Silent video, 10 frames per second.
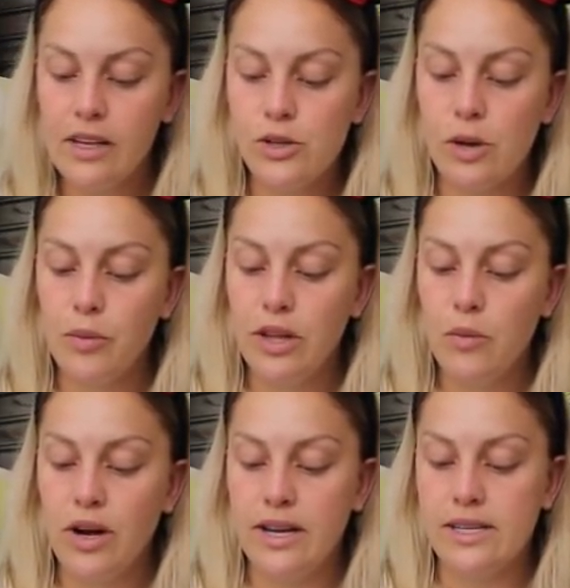So I'm really
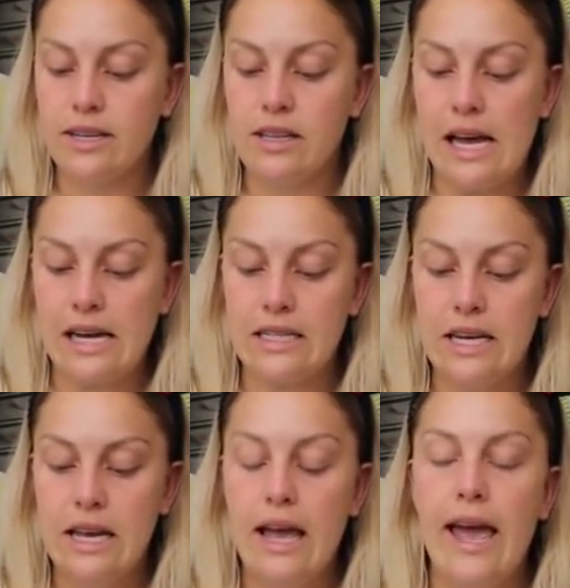wanting to collect
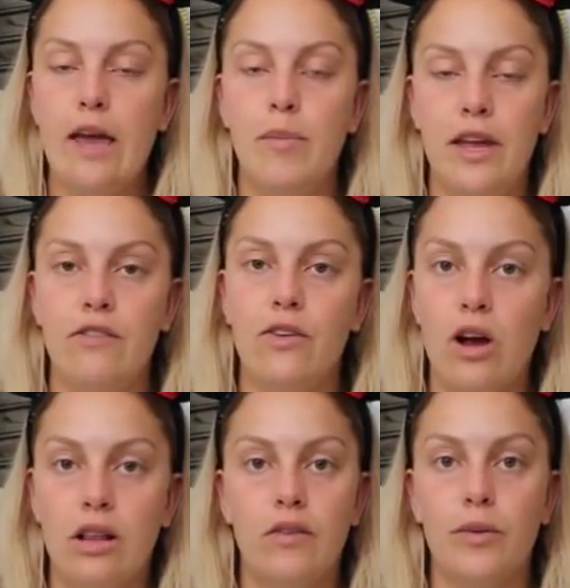a pin for
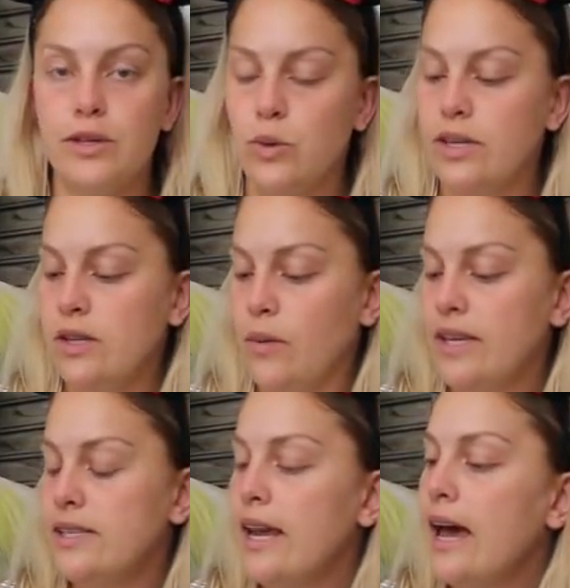all of the resorts that we
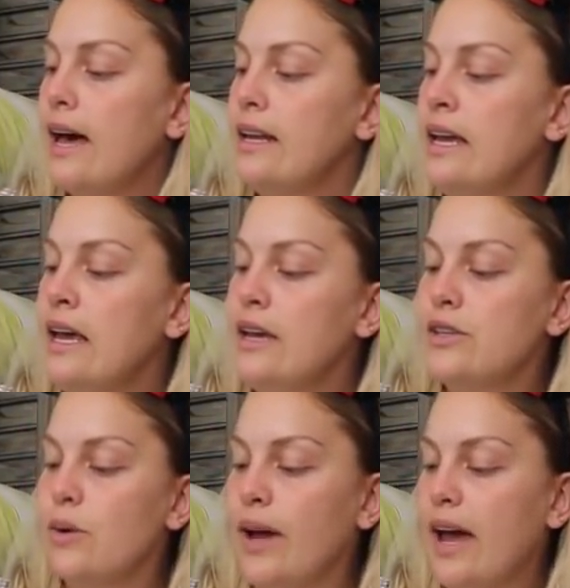stay at.
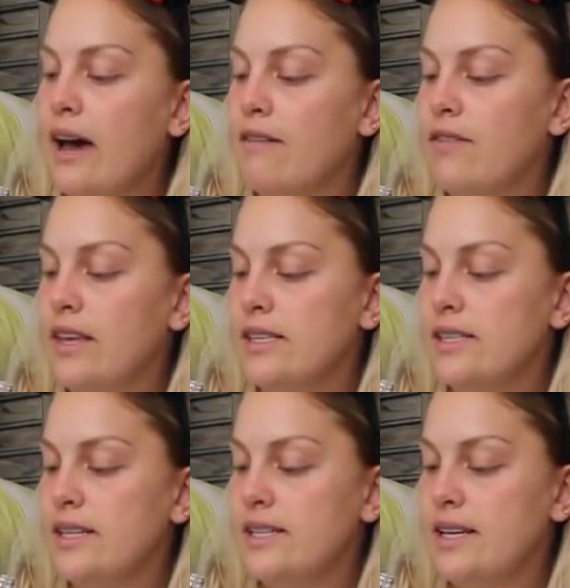So I have this
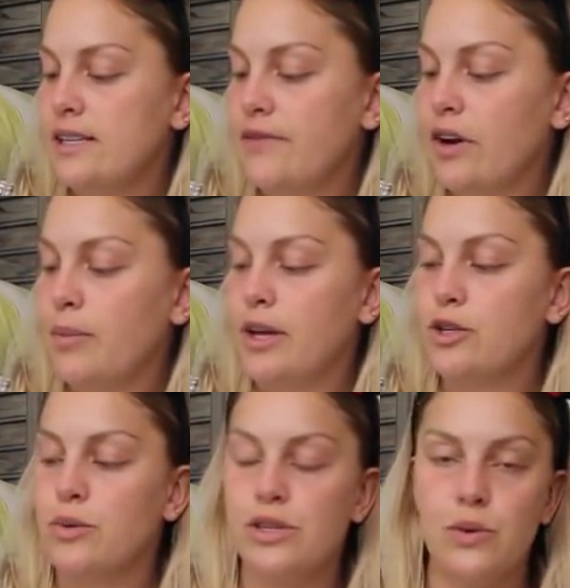Disney's Vero
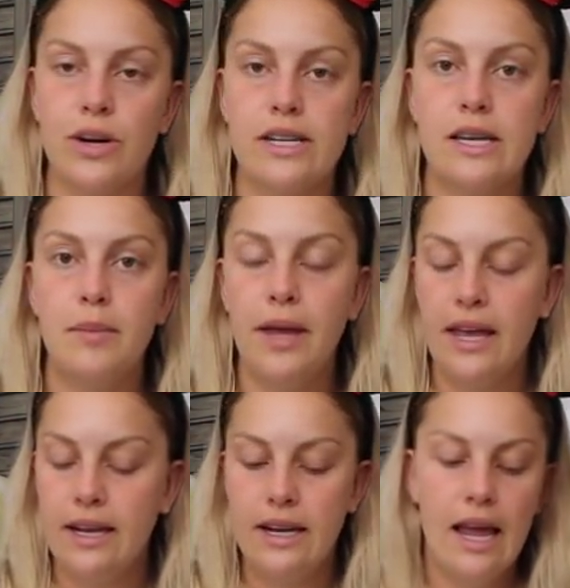Beach Resort
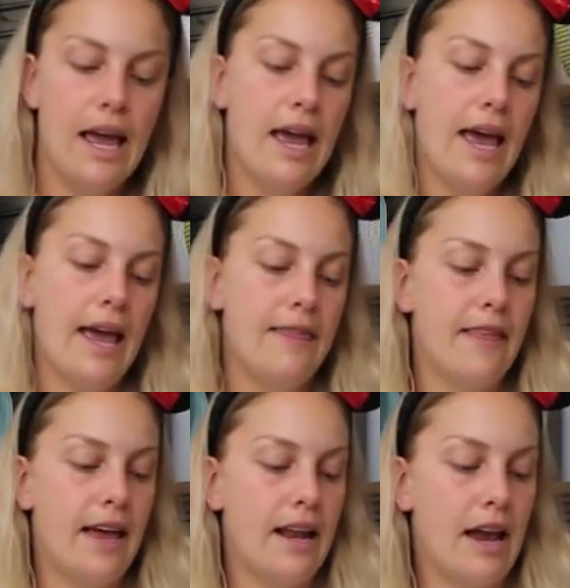pin. And
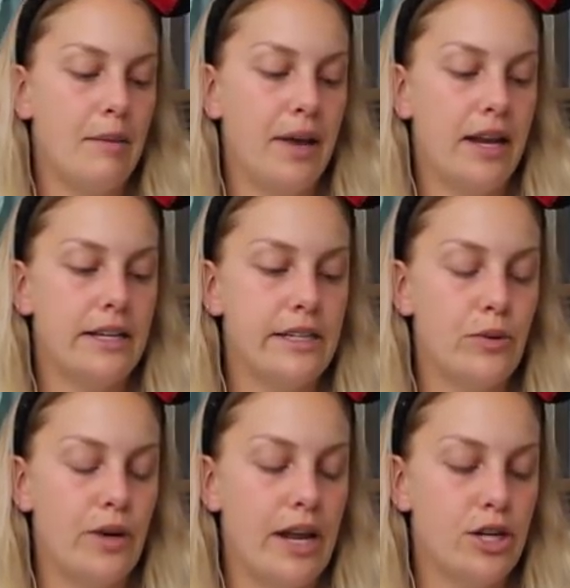then I made a
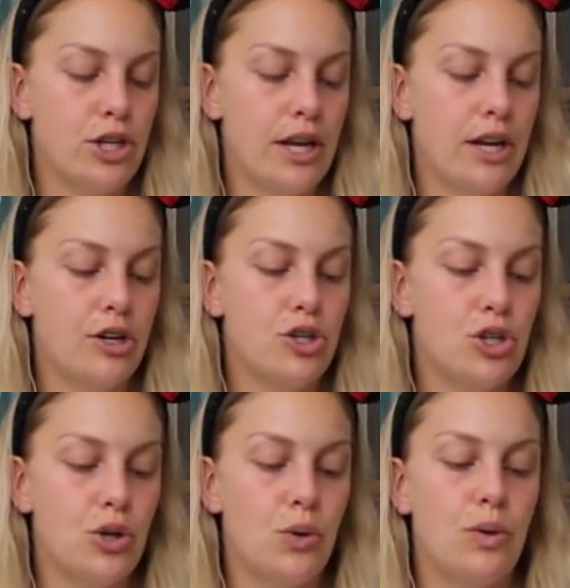donation
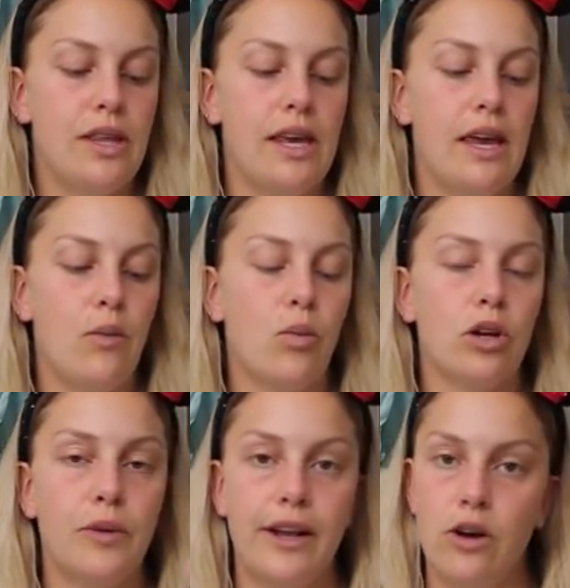to the
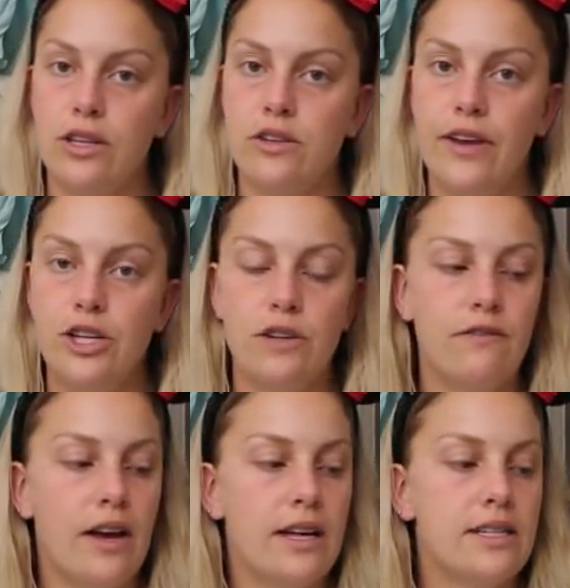Worldwide Conservation
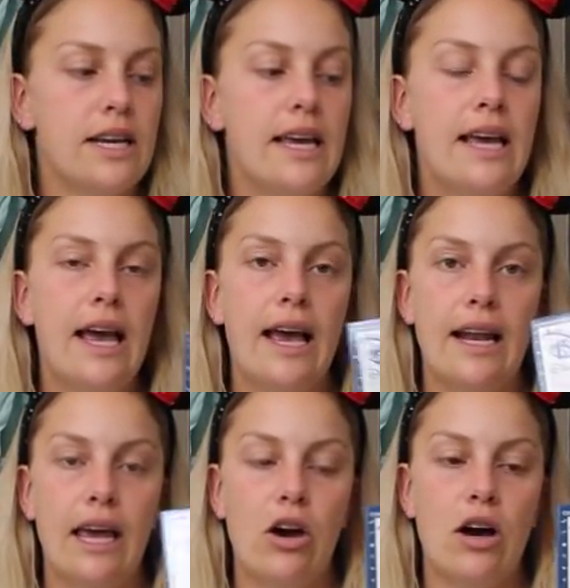Fund,
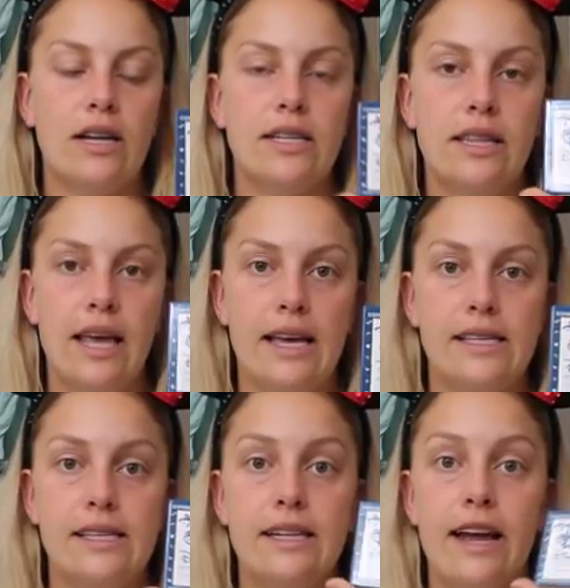and I got
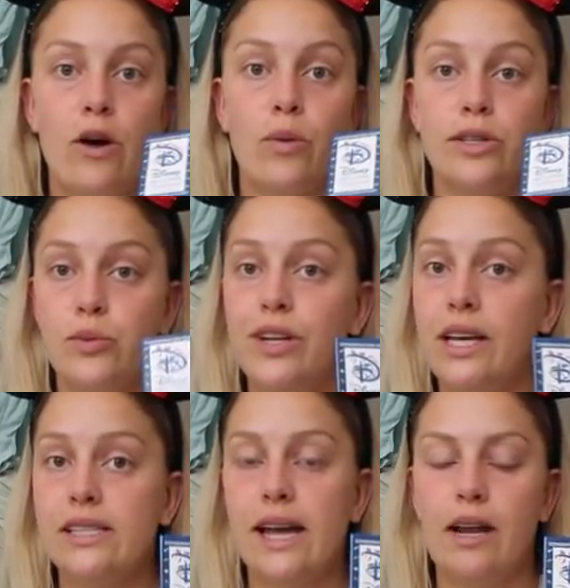this. Now what's really
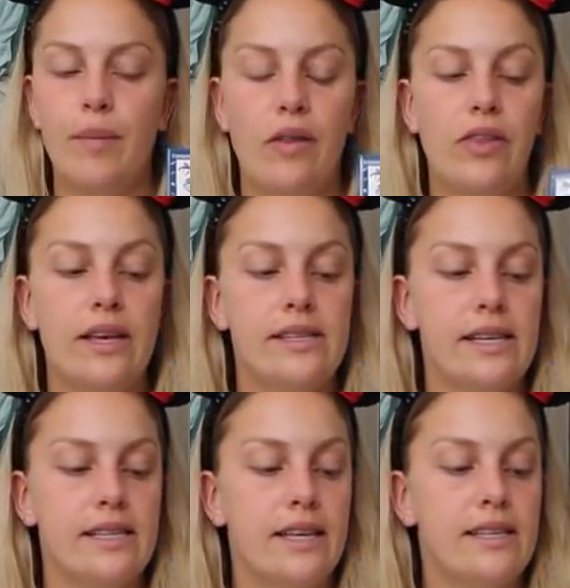exciting about this
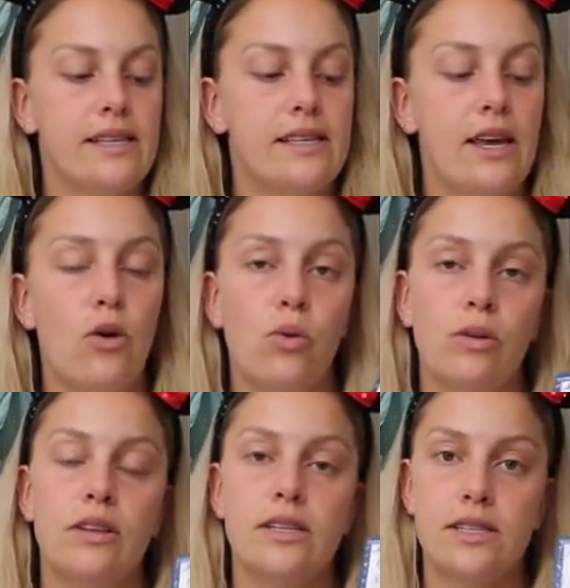is this is the
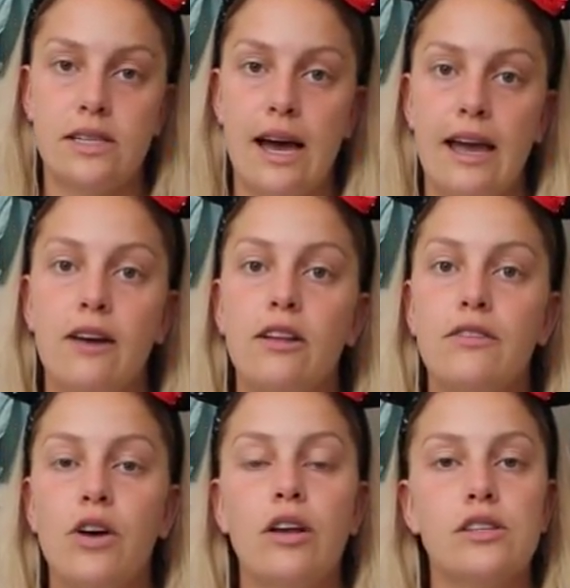old style
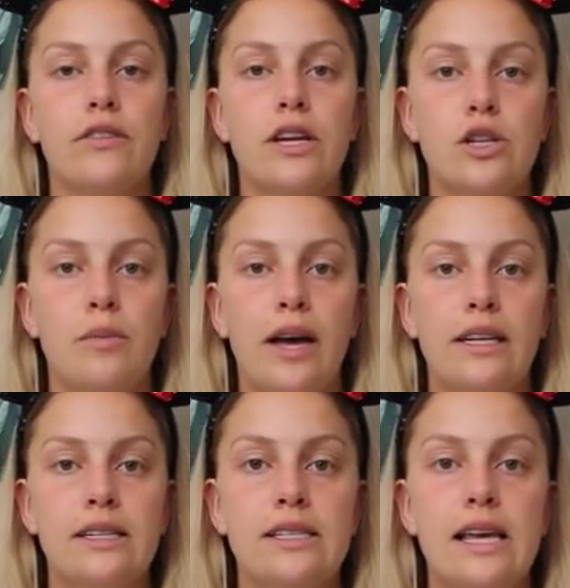of conservation
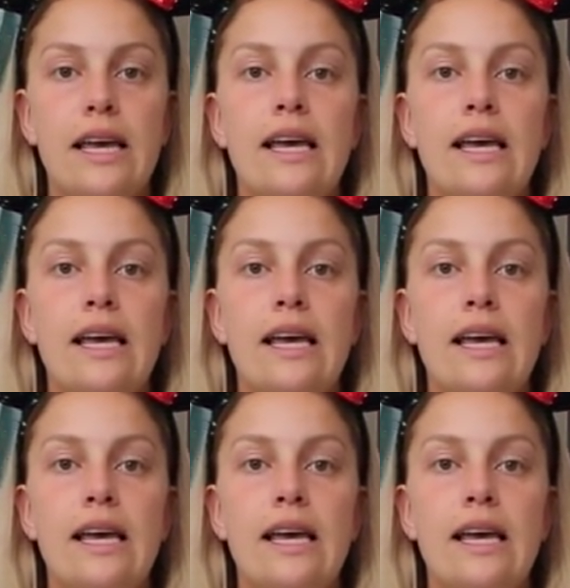buttons.